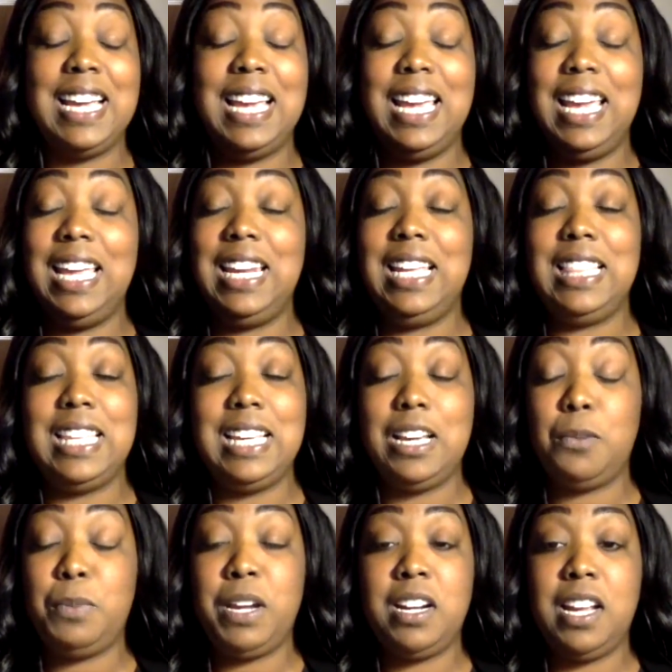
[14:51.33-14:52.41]
anything
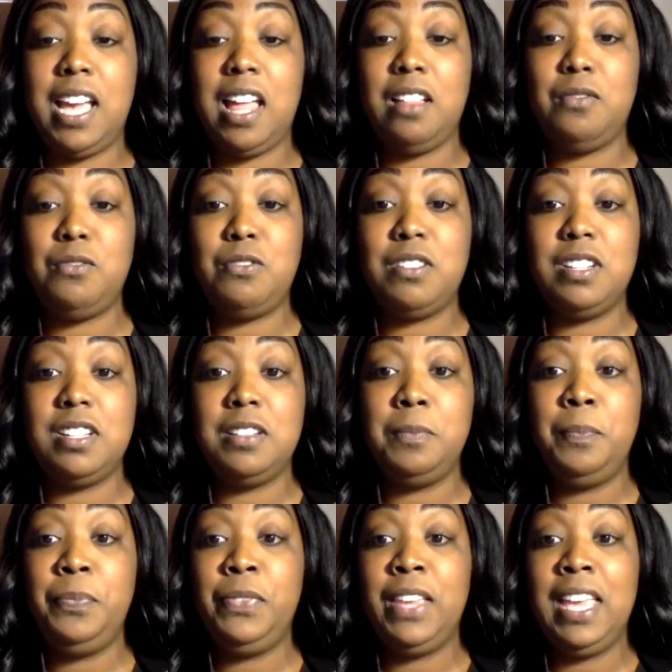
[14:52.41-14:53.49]
compared to California,
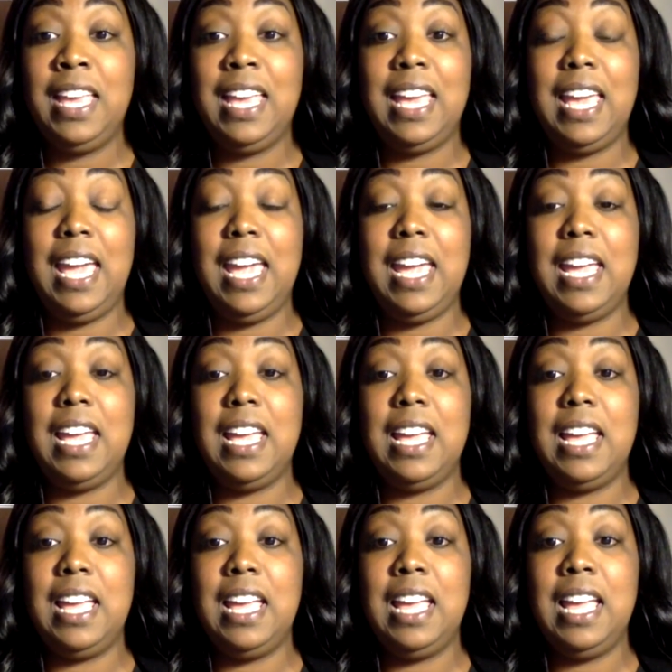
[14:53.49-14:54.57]

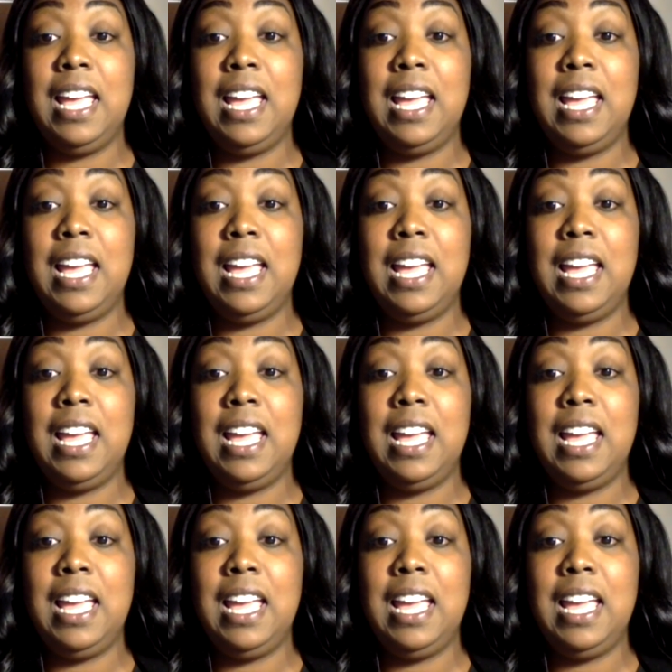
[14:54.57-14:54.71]
and